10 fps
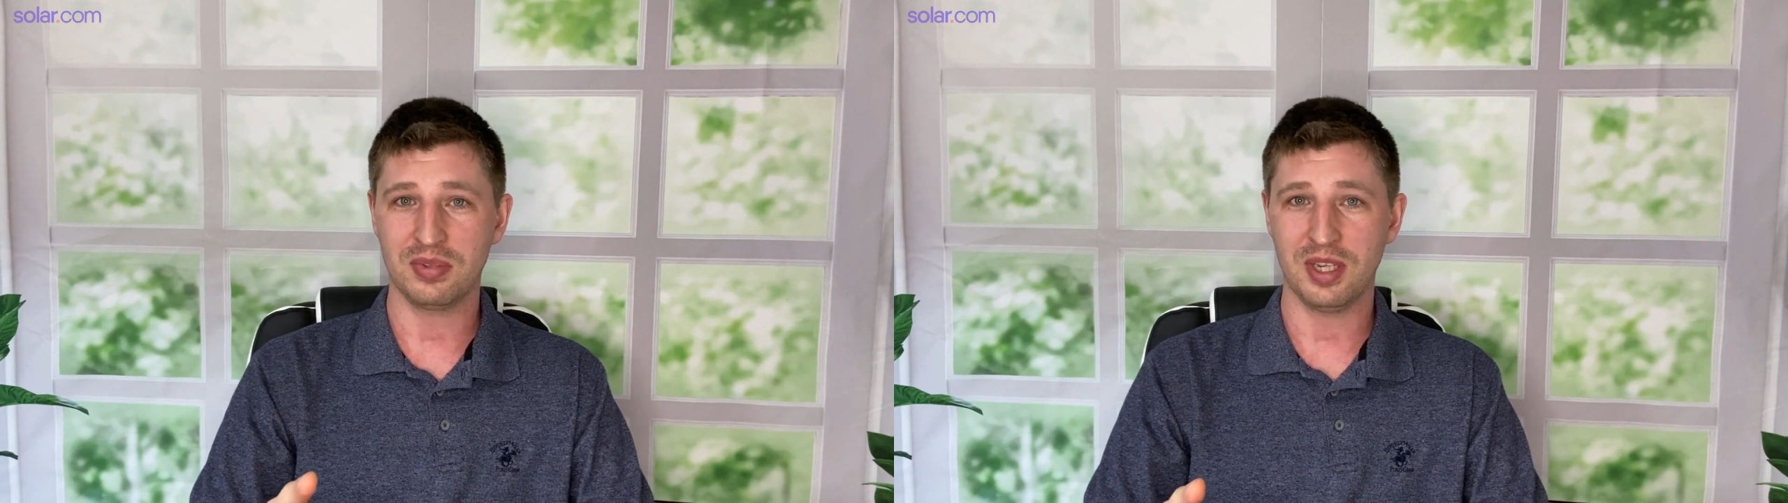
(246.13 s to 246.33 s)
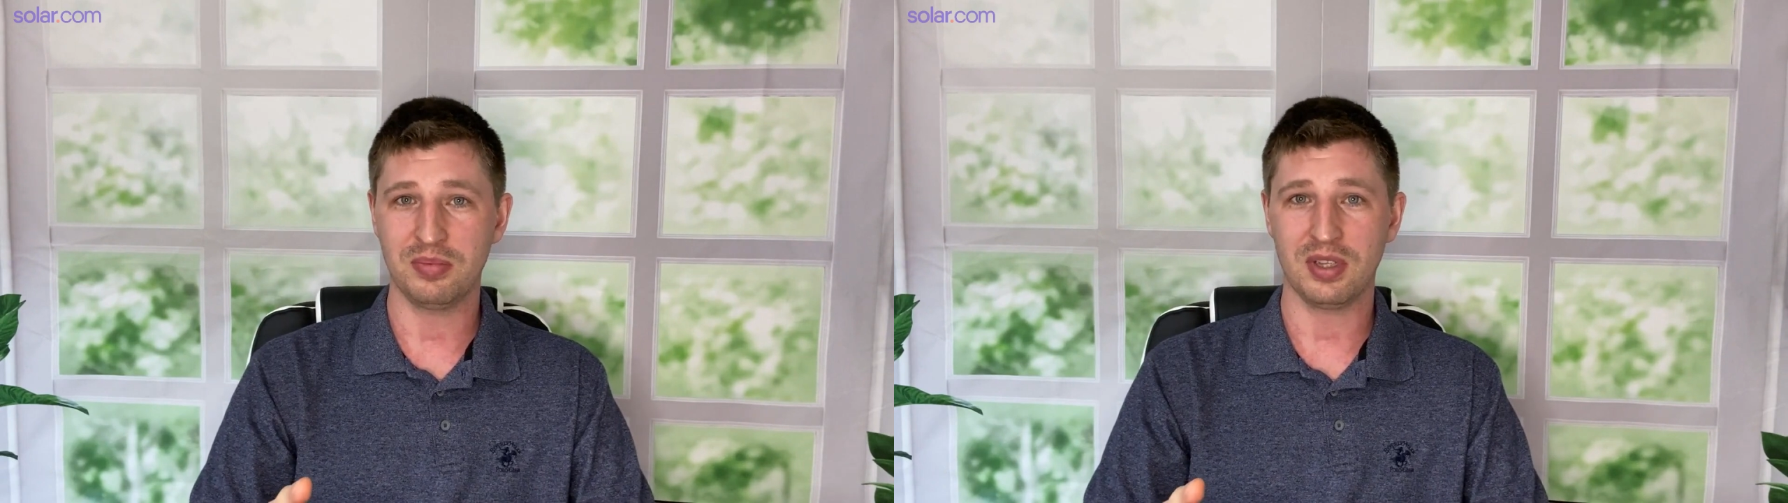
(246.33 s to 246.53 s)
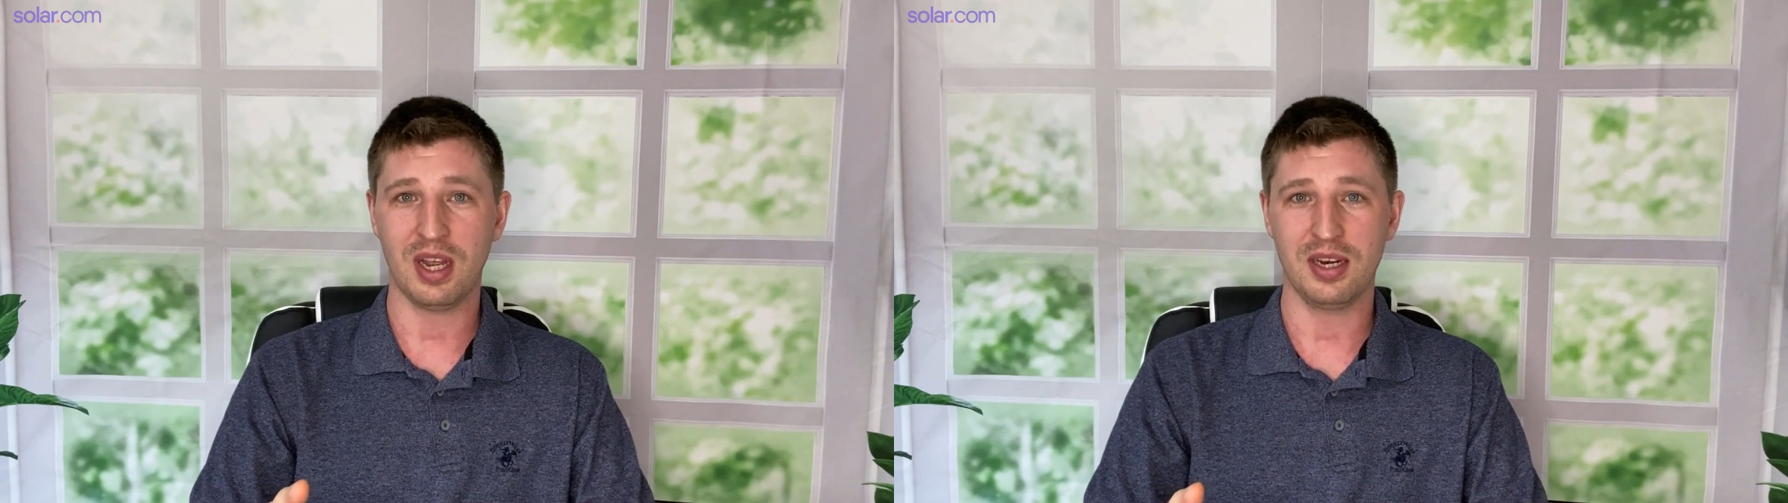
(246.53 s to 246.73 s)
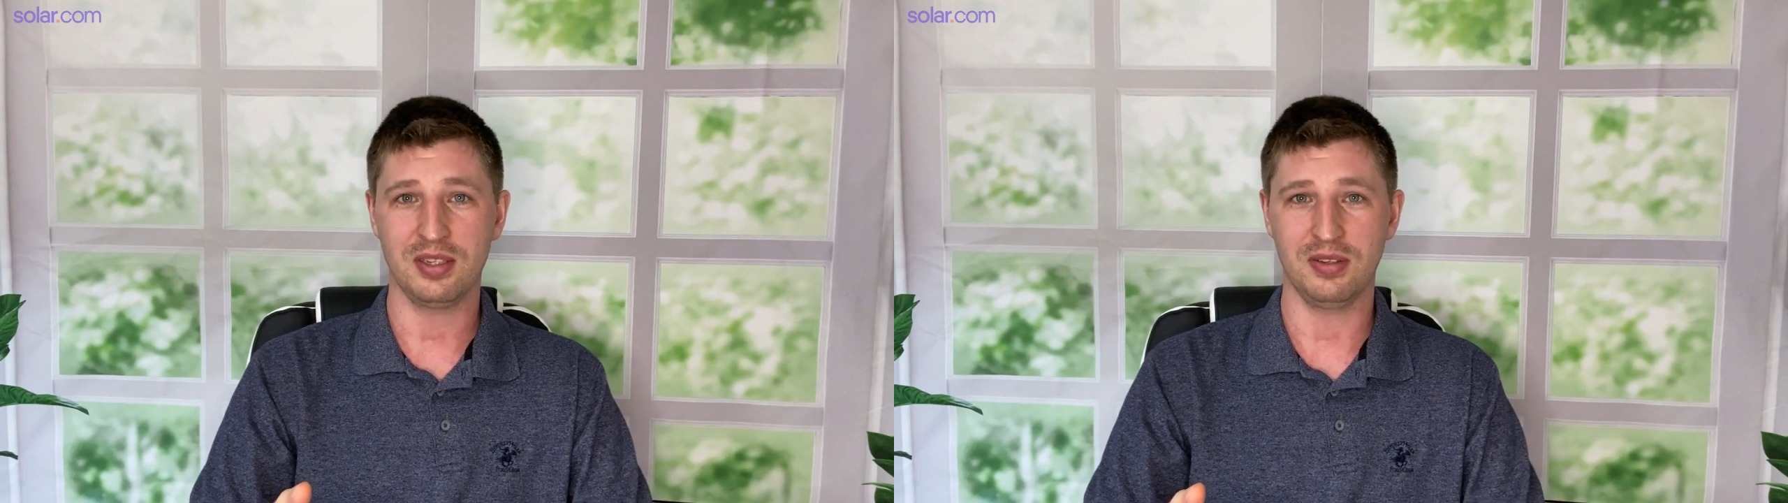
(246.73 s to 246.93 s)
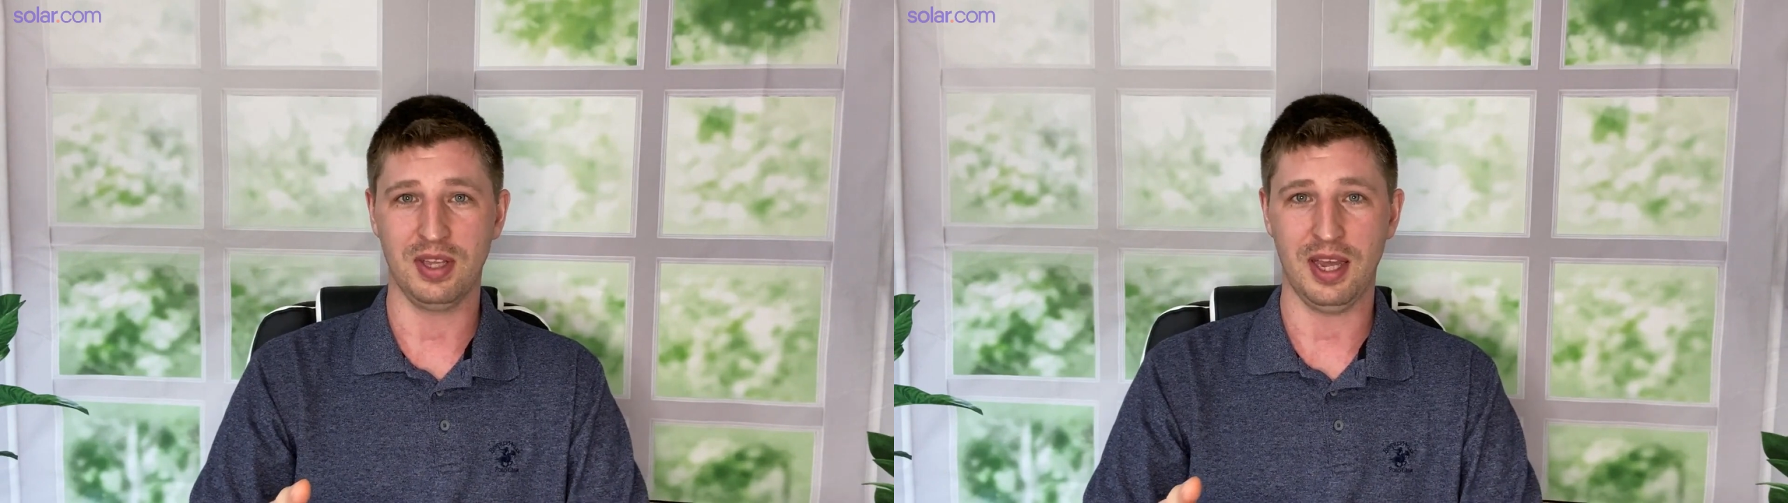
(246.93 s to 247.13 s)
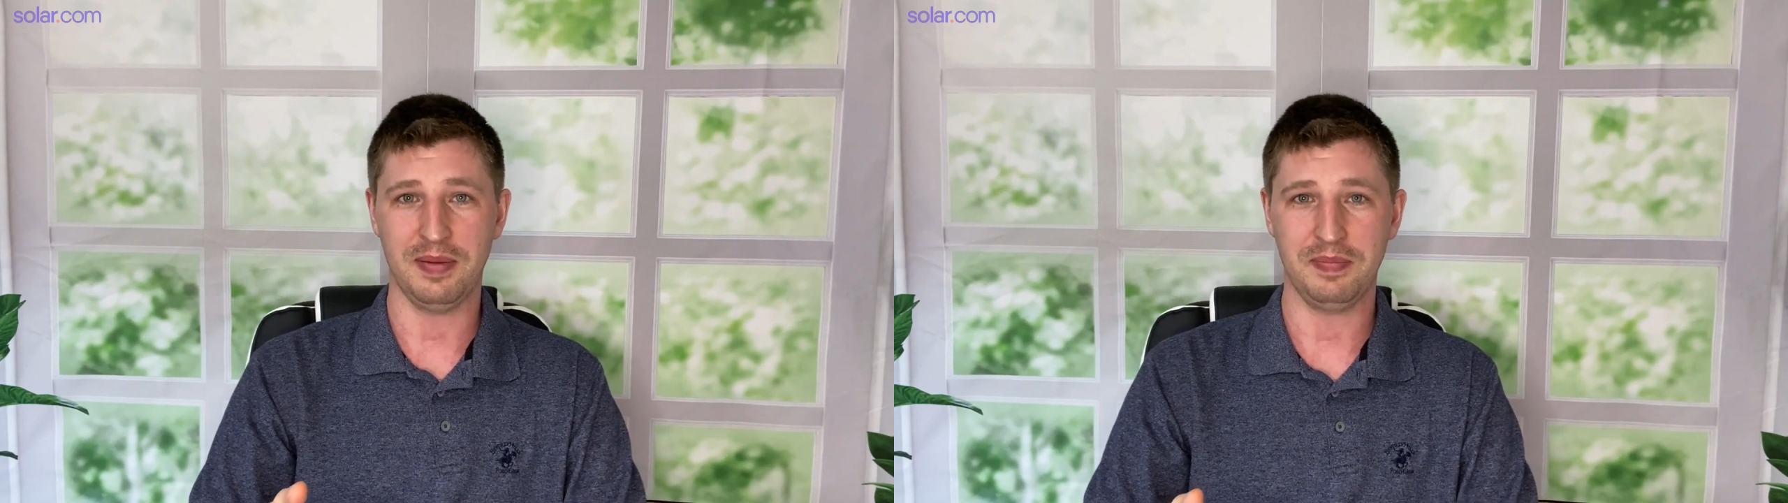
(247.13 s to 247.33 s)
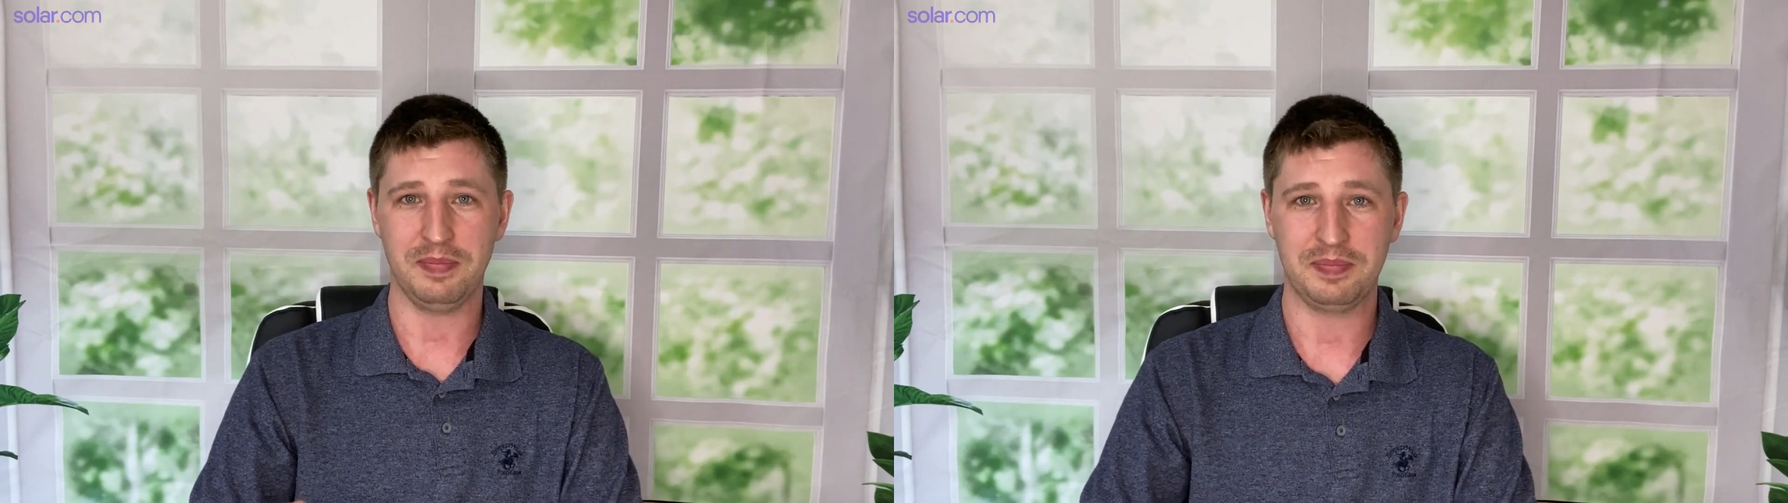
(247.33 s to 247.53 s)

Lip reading: tips on how to do that.